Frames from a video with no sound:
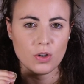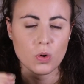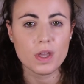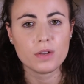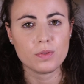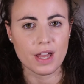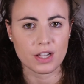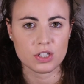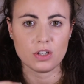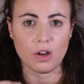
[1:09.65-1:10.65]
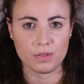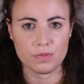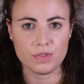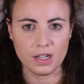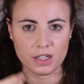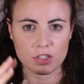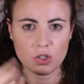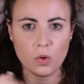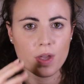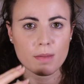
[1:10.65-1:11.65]
quick reaction of the
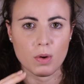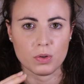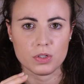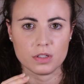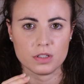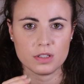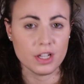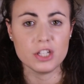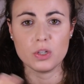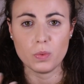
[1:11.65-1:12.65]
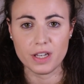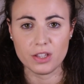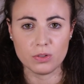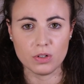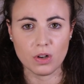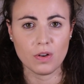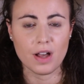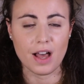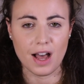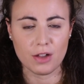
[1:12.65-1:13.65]
fingers, quick motions. So we need to know
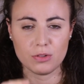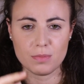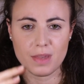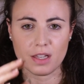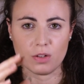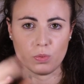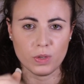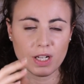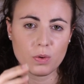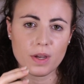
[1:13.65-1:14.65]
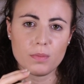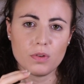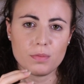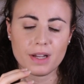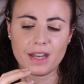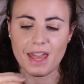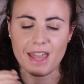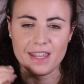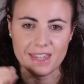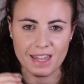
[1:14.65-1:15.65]
how to make a really quick movement
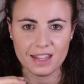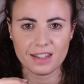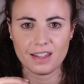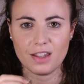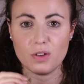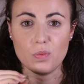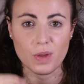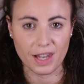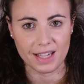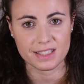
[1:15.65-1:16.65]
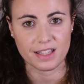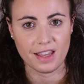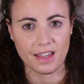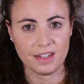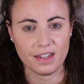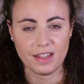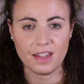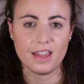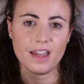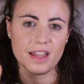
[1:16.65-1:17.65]
and yet relax the hand.
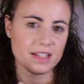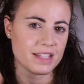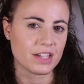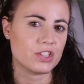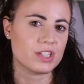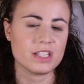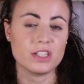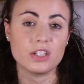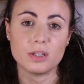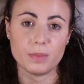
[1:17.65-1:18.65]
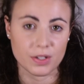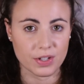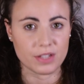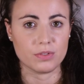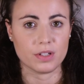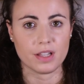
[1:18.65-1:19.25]
And this exercise is going to be great for